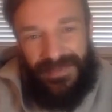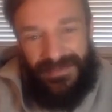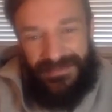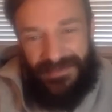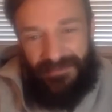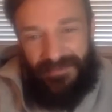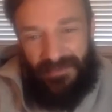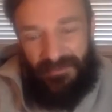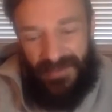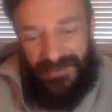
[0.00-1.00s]
That's
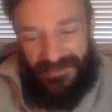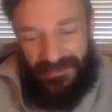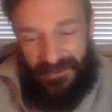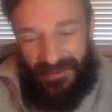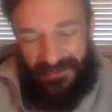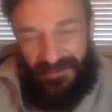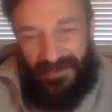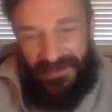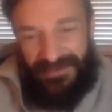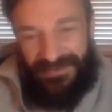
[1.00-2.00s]
amazing. What
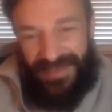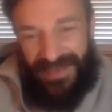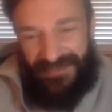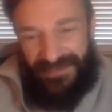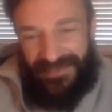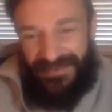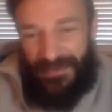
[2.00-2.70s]
about you, Gavin?